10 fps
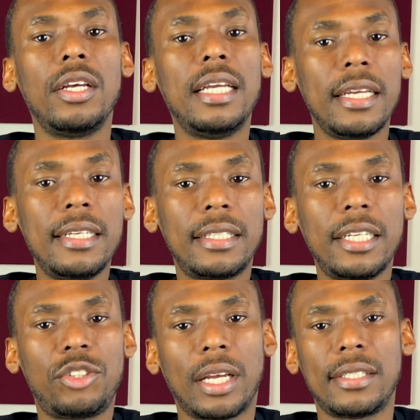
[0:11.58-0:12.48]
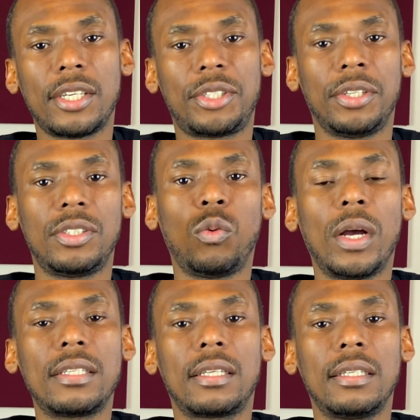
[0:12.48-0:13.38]
easily transition to the
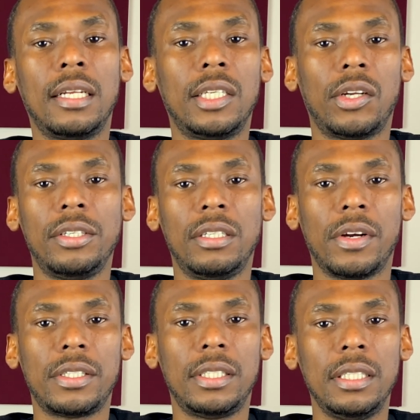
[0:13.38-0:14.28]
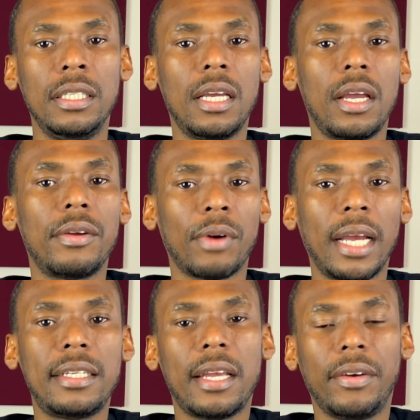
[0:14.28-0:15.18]
Western Illinois University
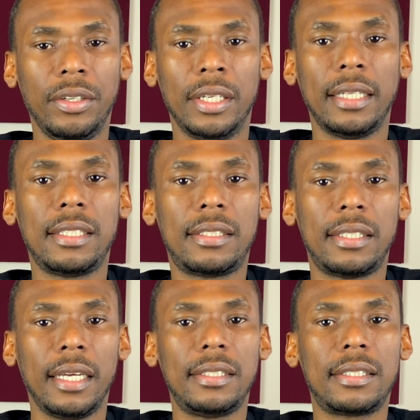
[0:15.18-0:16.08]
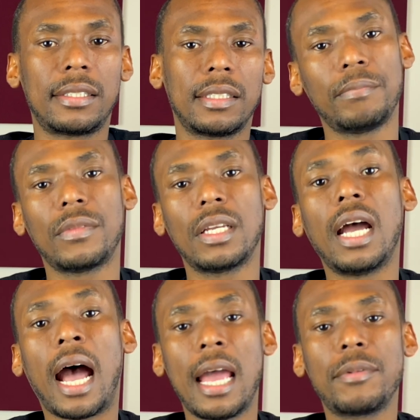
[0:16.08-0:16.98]
right here in the United States.
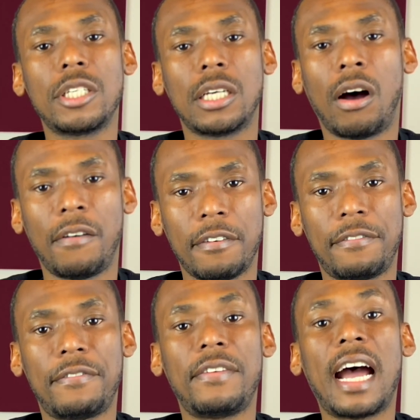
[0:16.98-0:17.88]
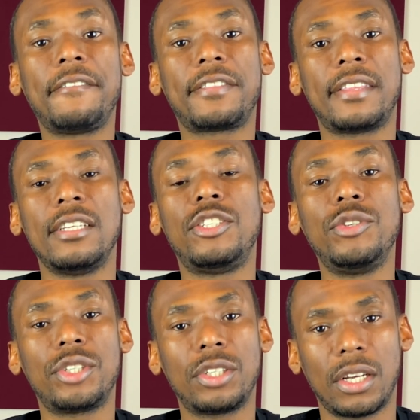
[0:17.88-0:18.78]
I am going to offer 5 things you
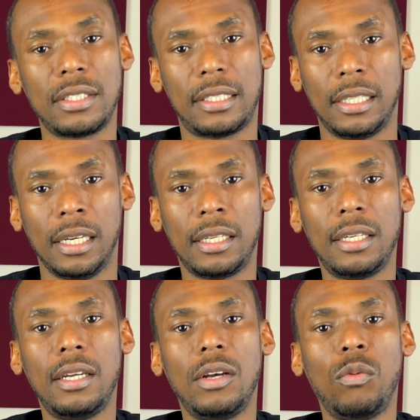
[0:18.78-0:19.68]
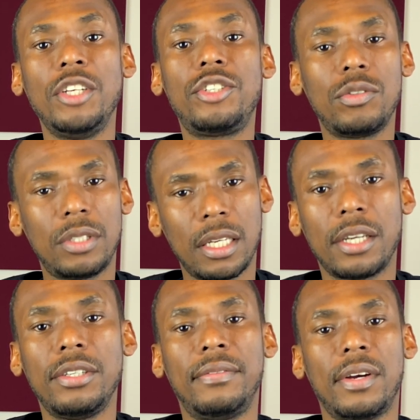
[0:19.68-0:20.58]
should consider when choosing a
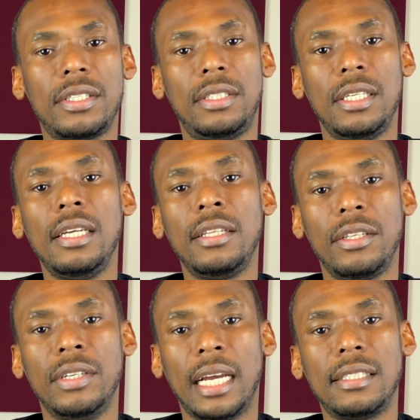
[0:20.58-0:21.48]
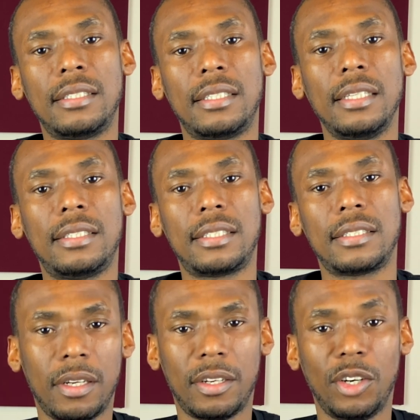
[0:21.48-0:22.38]
university in the United
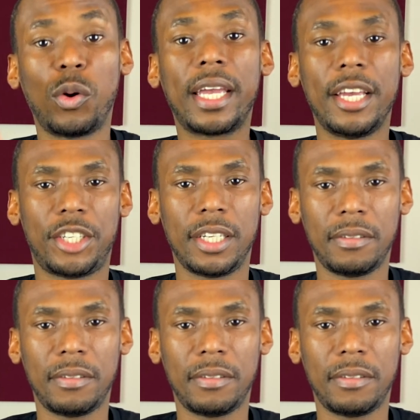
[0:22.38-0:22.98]
States. Location.